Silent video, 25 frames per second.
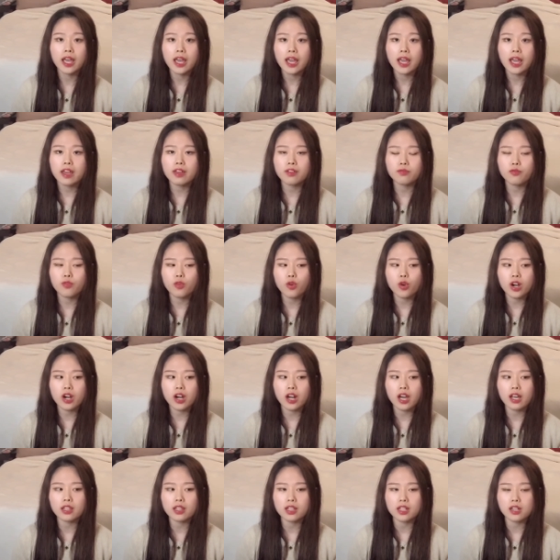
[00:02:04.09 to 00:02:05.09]
And for
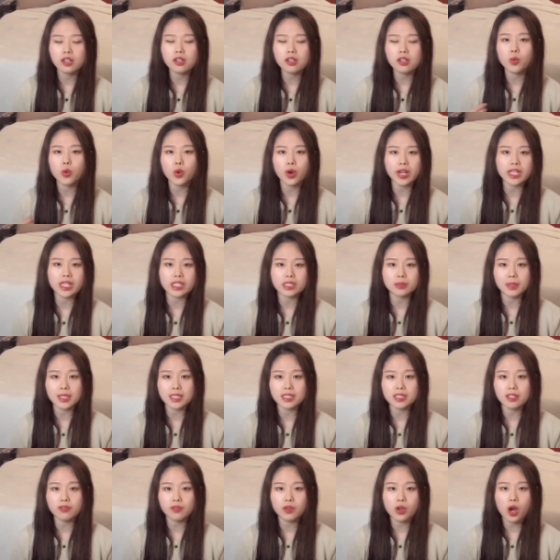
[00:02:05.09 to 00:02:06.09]
a little more
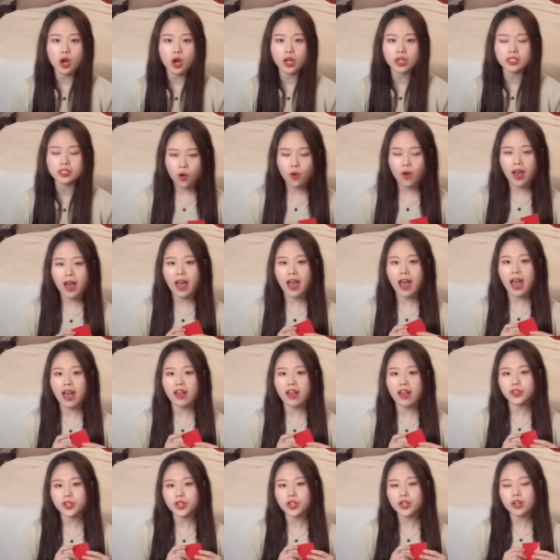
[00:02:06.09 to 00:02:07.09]
expensive card, so
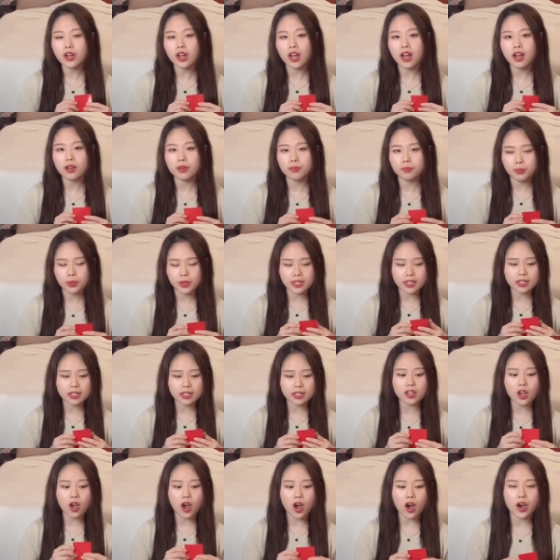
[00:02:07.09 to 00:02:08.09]
after uh, putting the
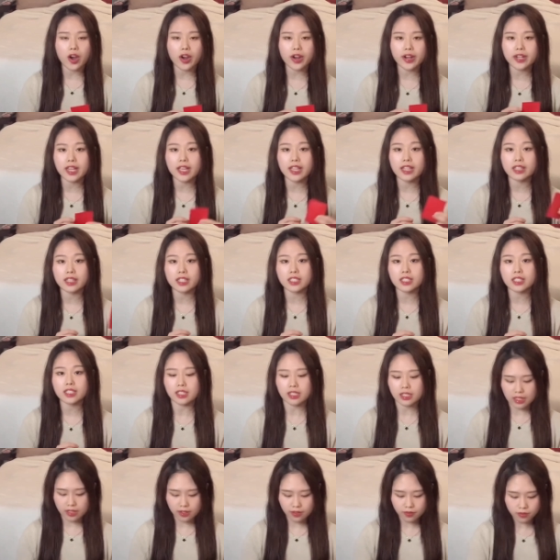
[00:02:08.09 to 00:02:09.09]
card in the
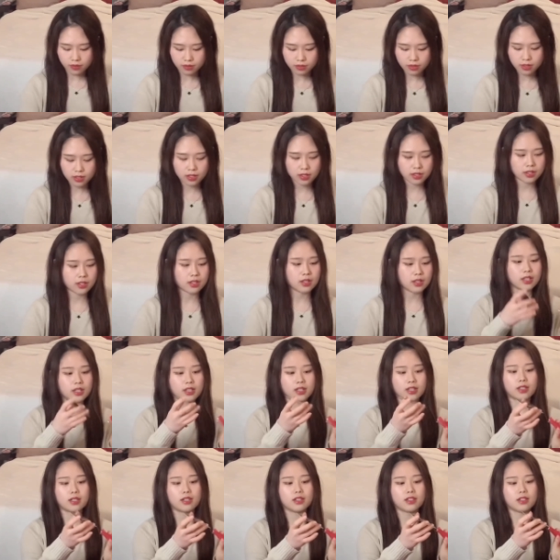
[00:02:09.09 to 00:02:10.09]
sleeve,
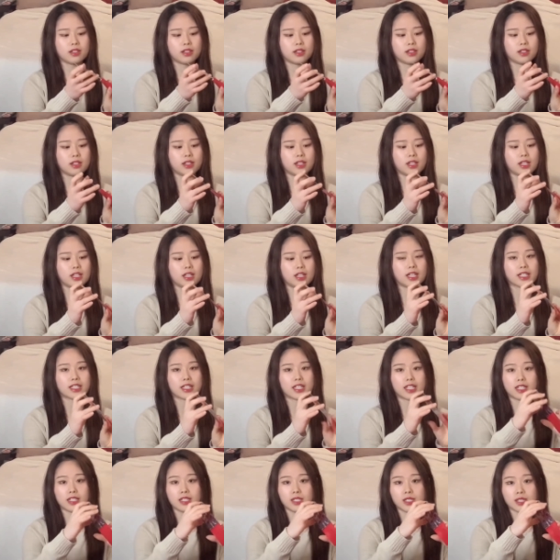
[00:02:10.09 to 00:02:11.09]
like
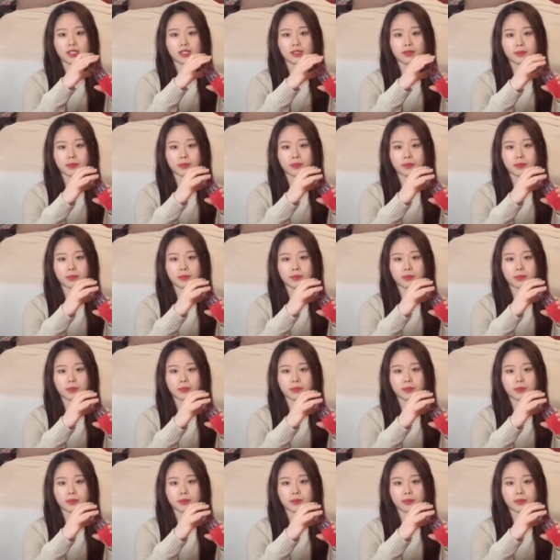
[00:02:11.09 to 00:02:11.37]
this,